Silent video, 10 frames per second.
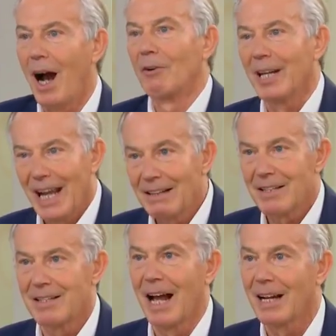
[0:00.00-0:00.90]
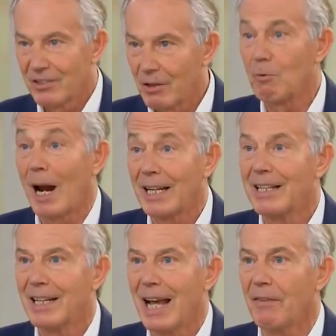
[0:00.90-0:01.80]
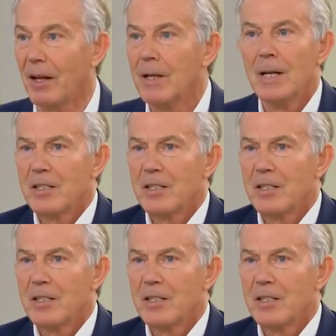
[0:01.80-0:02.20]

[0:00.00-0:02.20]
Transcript: are against that to rally together.